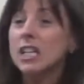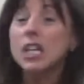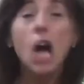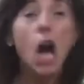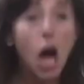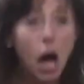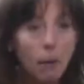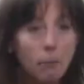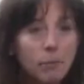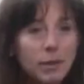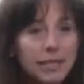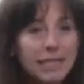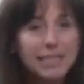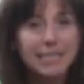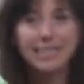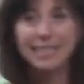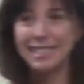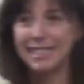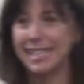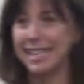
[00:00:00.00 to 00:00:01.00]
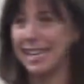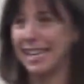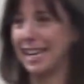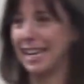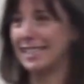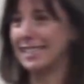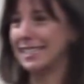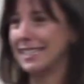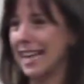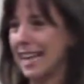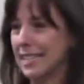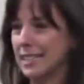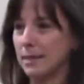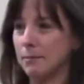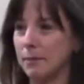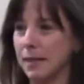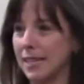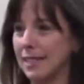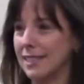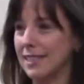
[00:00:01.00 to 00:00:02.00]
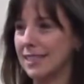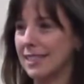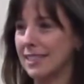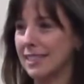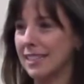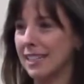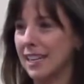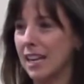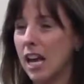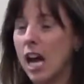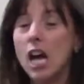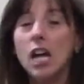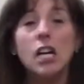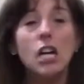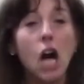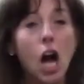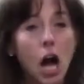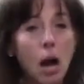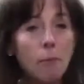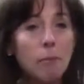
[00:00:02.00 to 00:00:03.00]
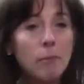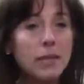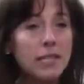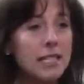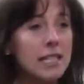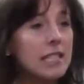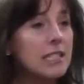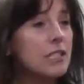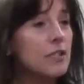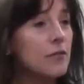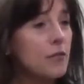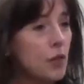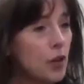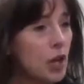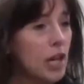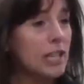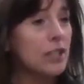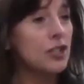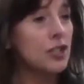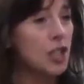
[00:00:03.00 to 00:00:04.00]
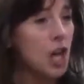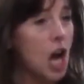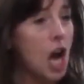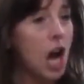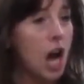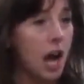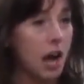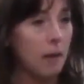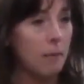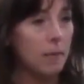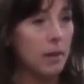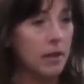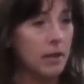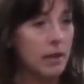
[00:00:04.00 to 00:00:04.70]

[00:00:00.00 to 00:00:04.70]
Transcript: competency assessments, competence for a job.